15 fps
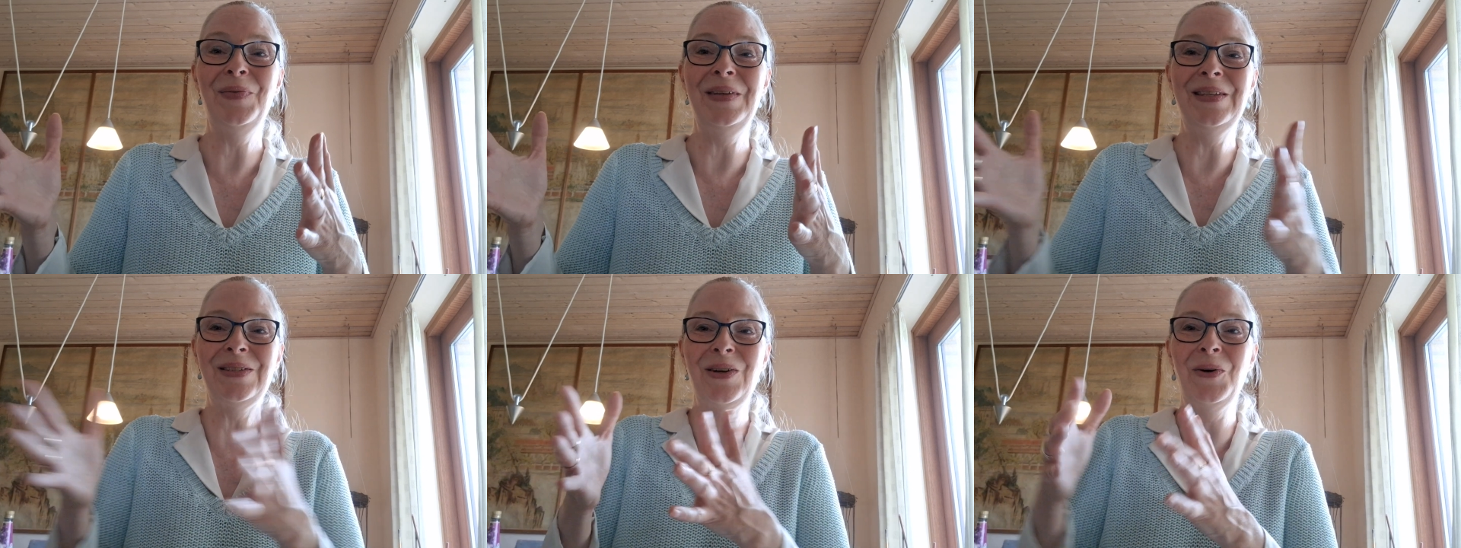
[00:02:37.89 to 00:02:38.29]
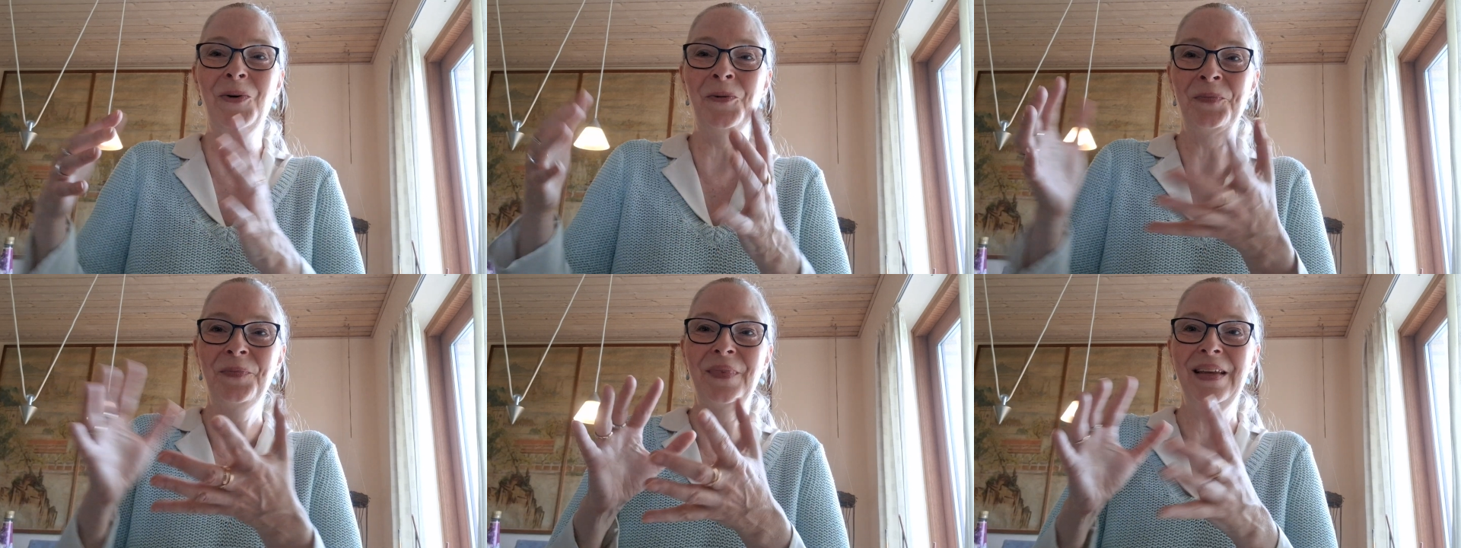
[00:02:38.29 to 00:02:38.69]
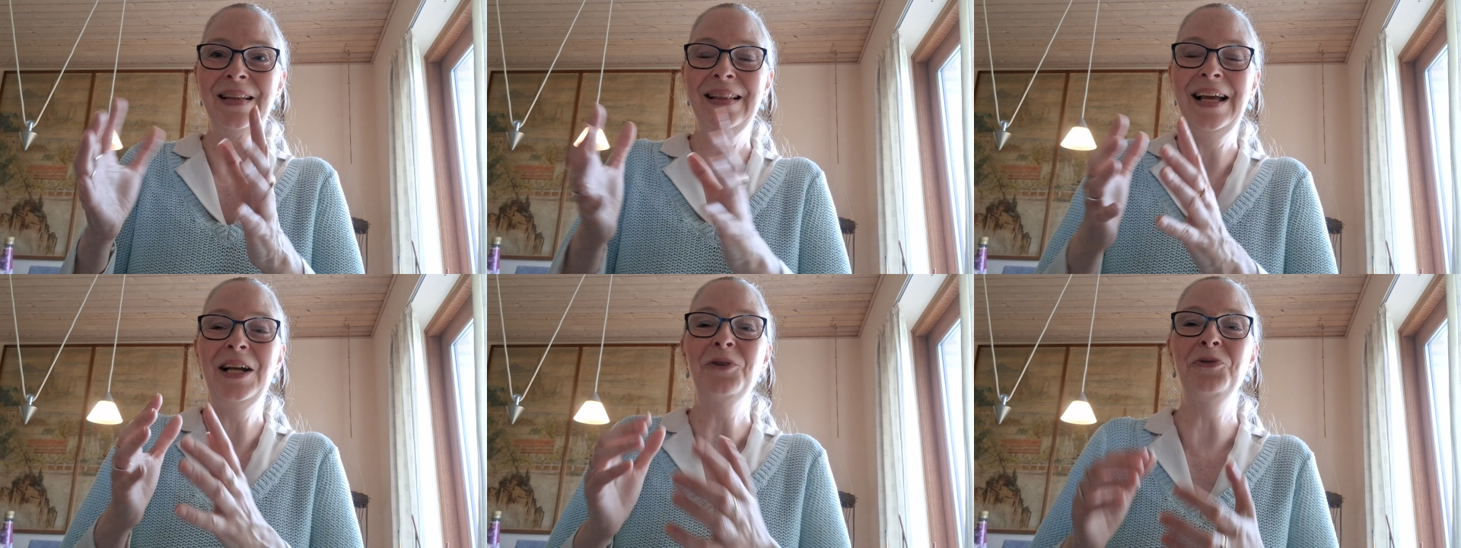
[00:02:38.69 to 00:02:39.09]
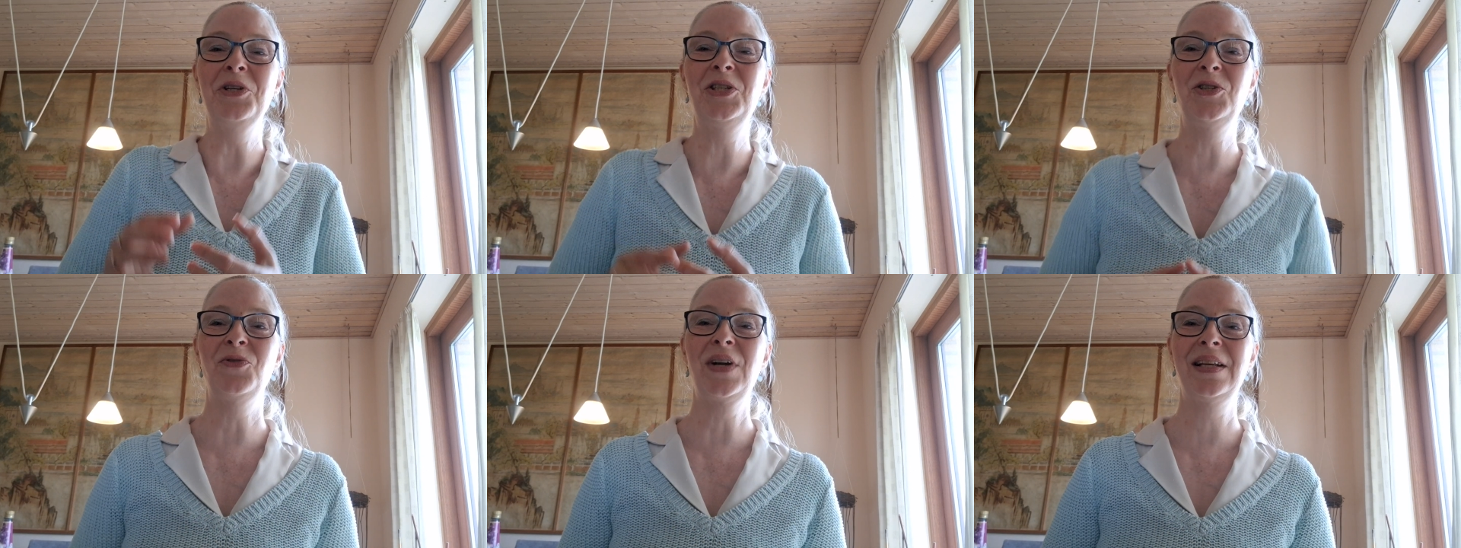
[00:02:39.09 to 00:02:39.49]
so like
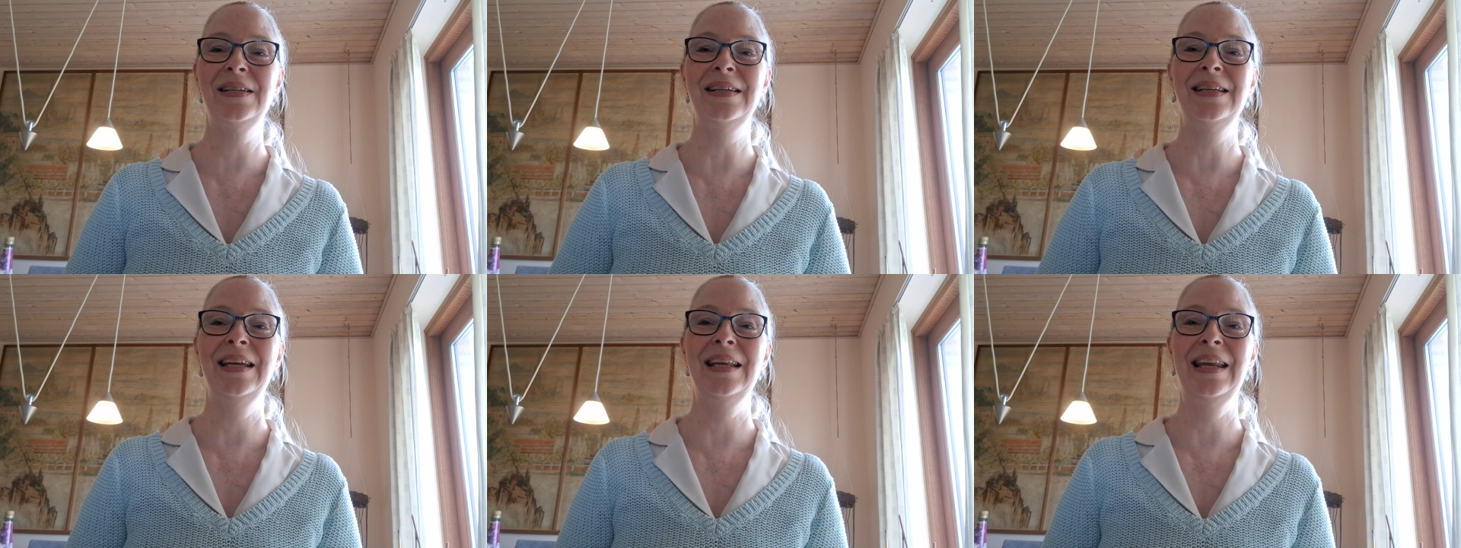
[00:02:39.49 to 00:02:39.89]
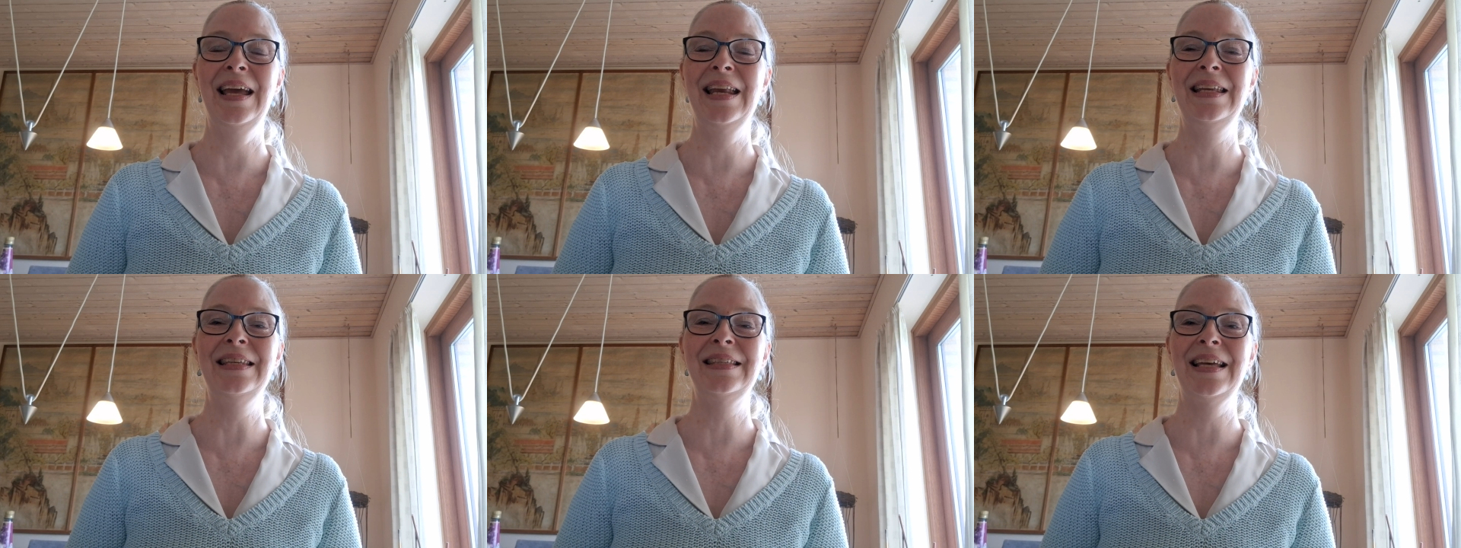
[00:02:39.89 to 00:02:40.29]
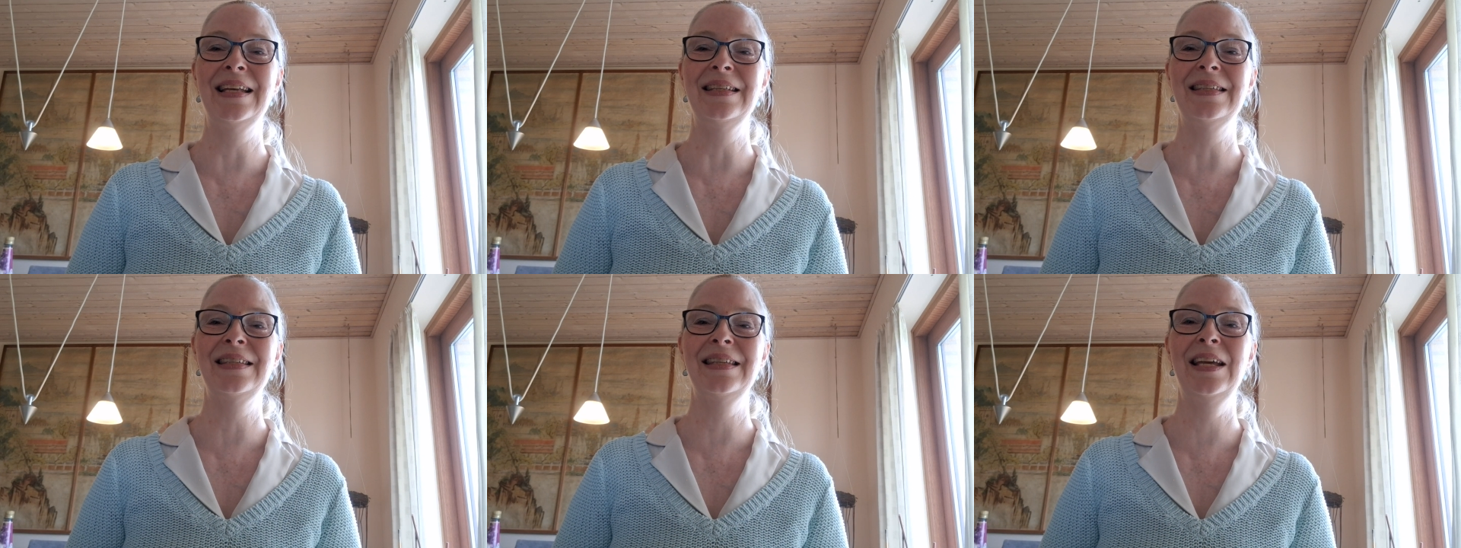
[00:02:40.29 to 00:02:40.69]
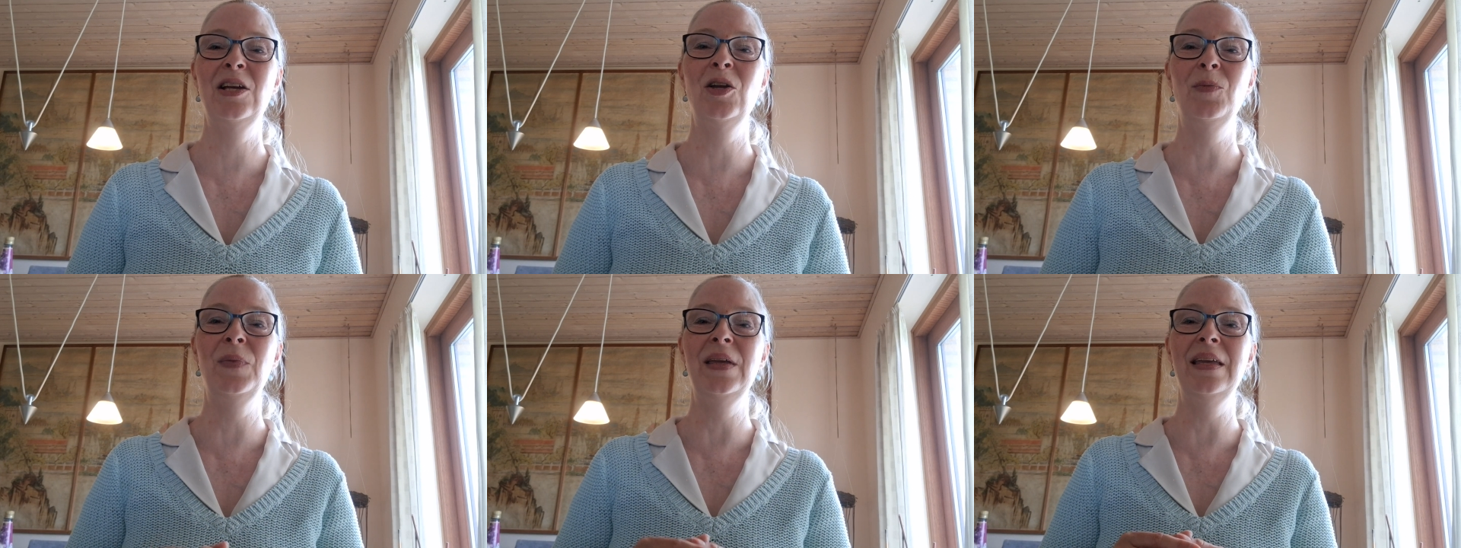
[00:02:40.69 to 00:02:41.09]
restricted in any sense. It
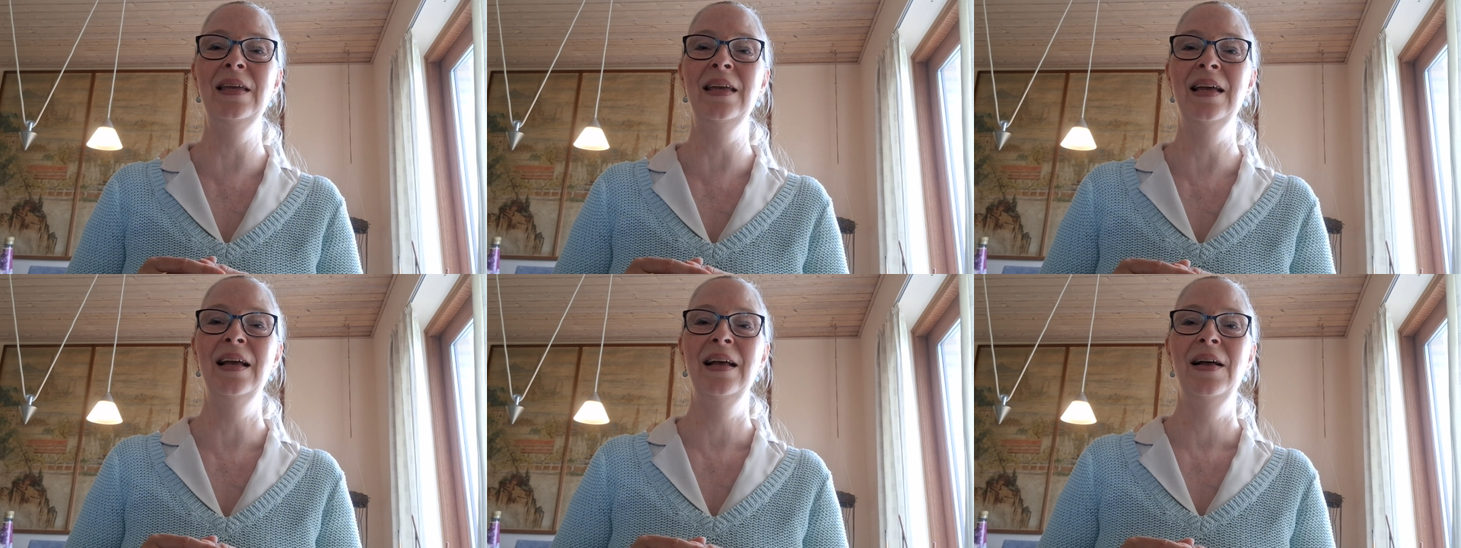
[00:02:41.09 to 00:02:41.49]
could be